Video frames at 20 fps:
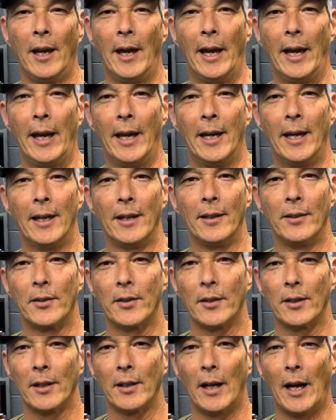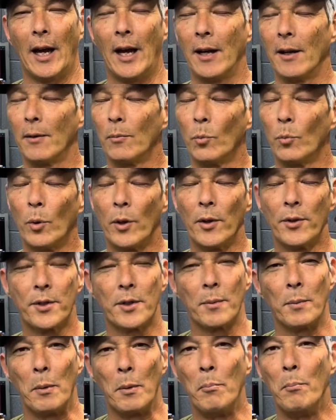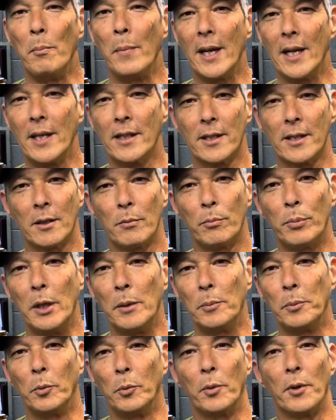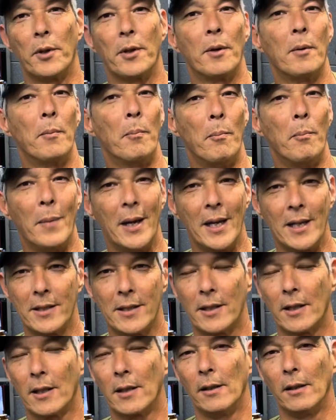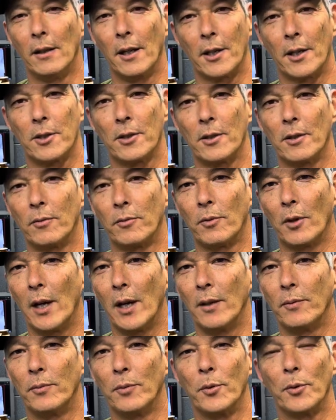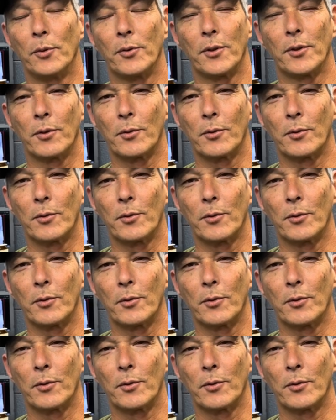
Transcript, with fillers: and I'm with some amazing people with an amazing collection of rifles,